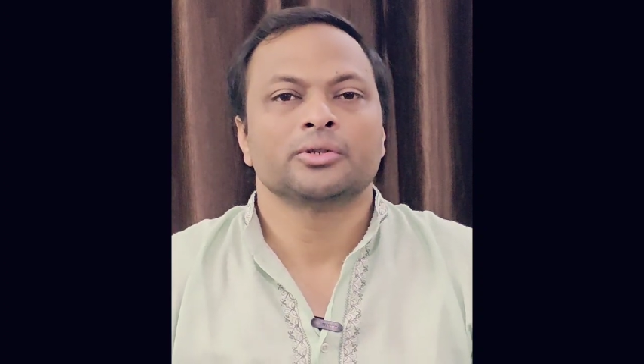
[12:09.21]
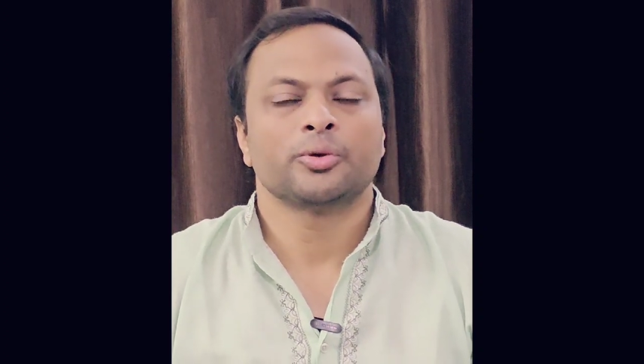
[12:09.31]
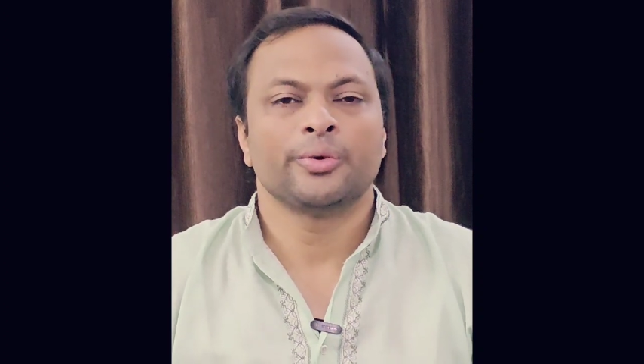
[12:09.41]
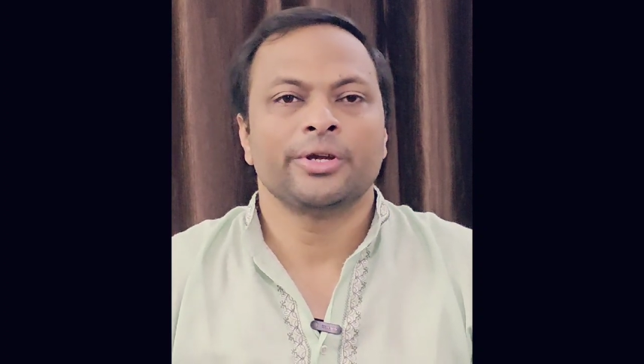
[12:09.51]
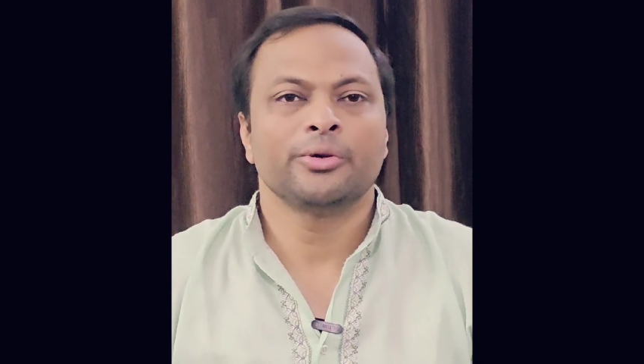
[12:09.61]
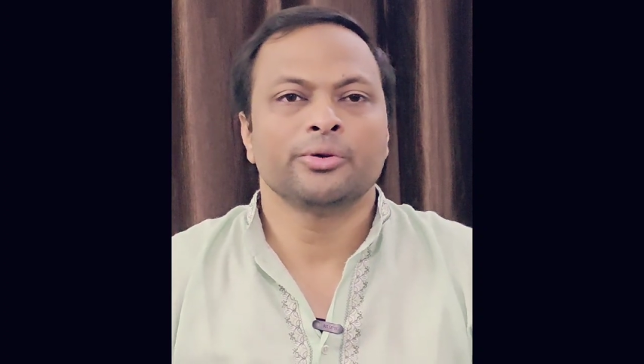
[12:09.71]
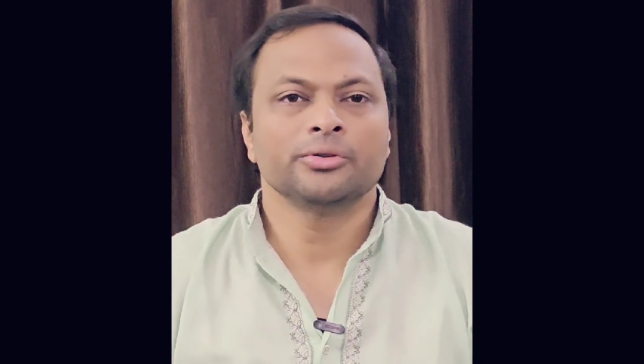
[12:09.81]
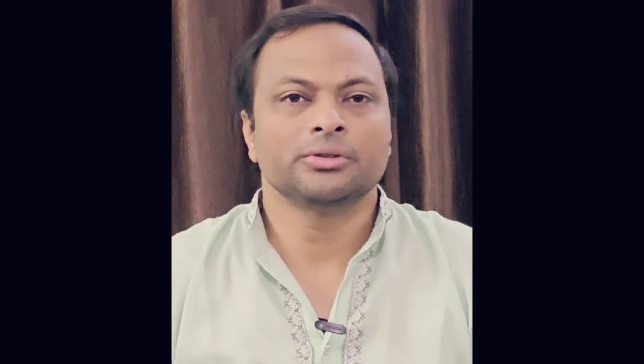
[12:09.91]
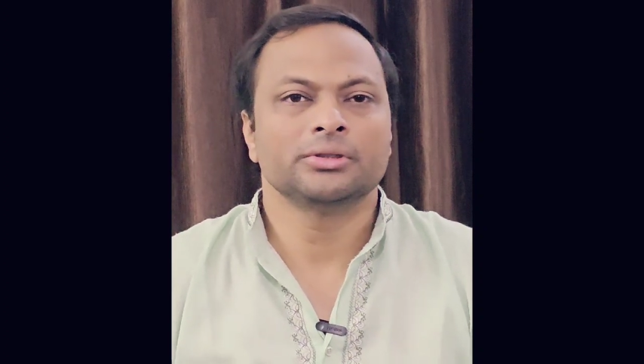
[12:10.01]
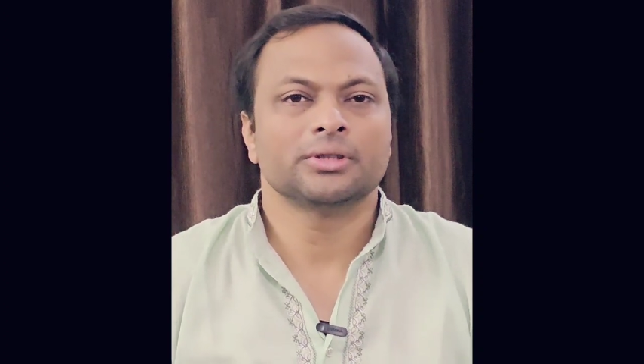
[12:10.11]
So we
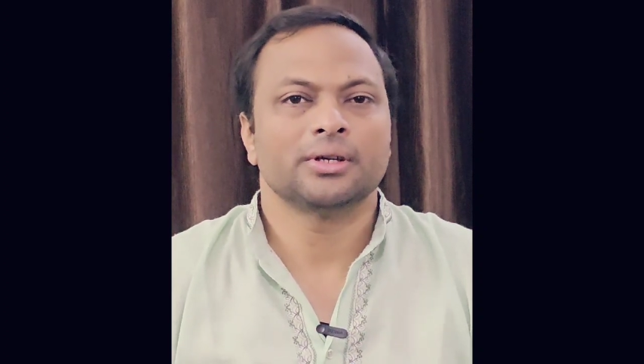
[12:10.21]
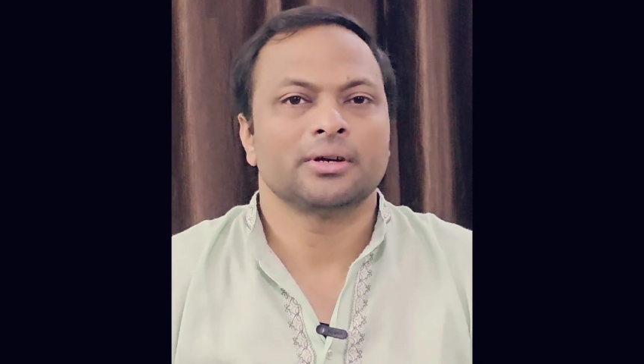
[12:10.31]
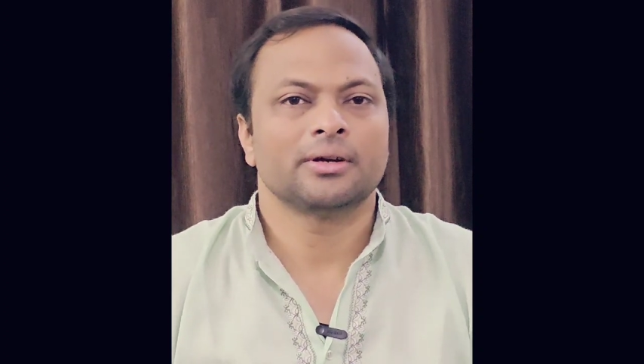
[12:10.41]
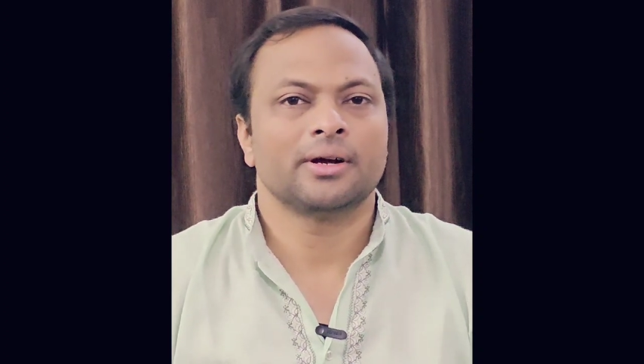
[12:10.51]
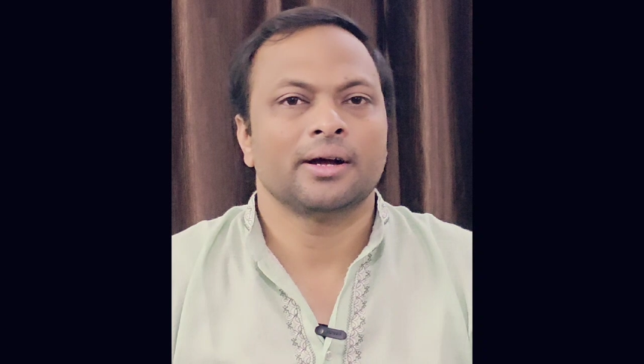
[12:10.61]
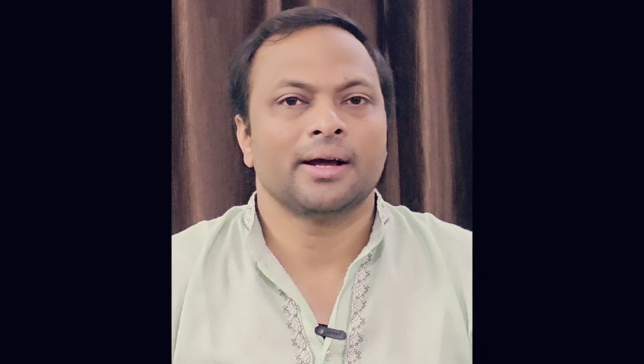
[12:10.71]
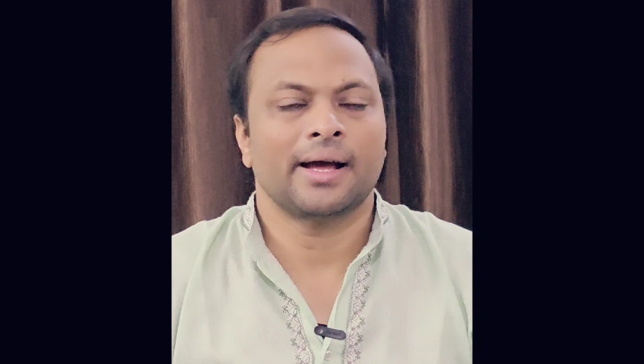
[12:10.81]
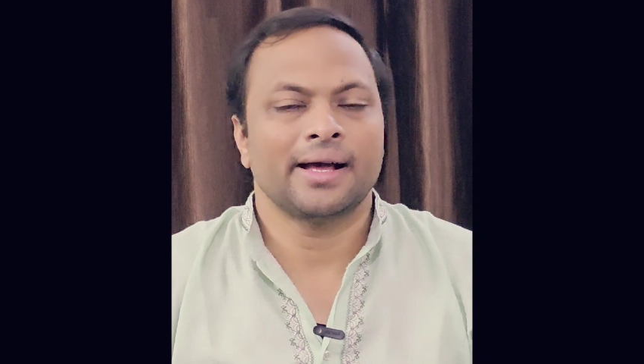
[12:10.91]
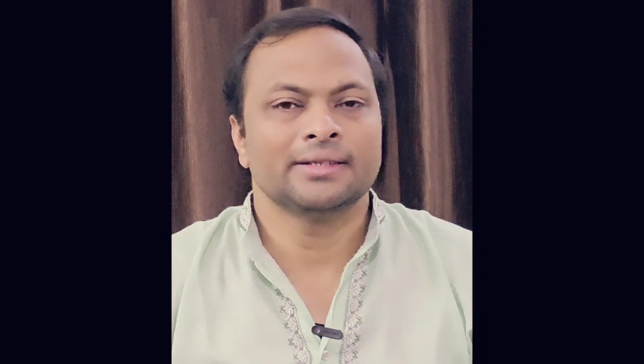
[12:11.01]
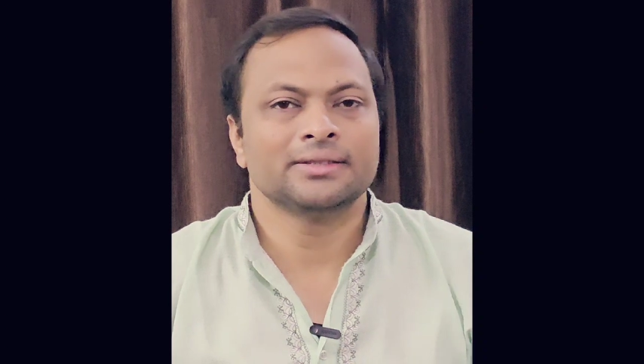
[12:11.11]
use
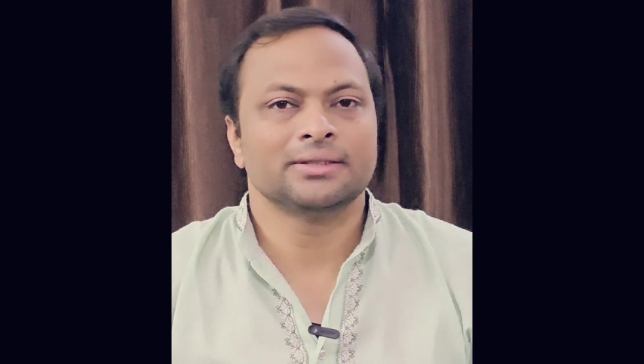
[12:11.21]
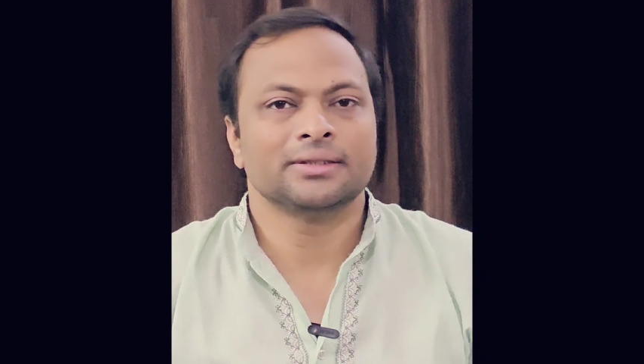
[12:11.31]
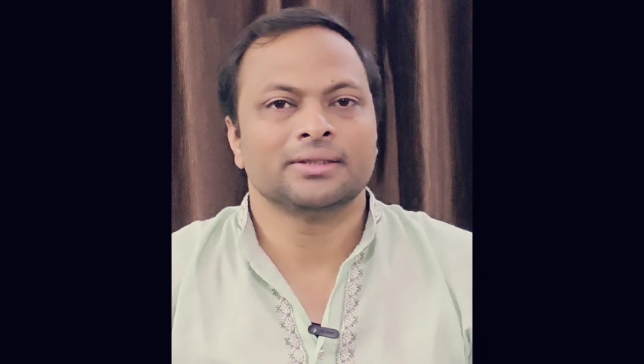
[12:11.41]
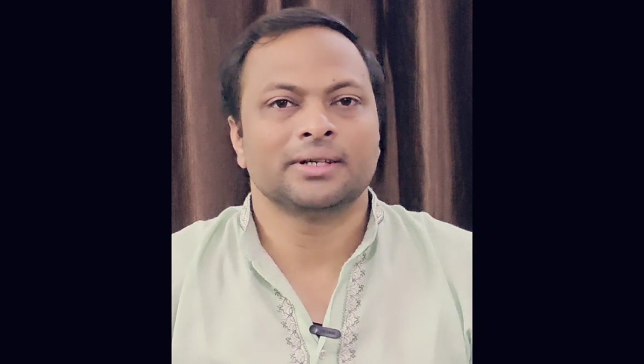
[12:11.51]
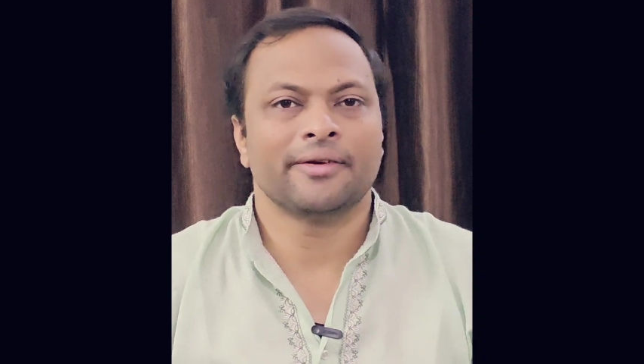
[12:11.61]
as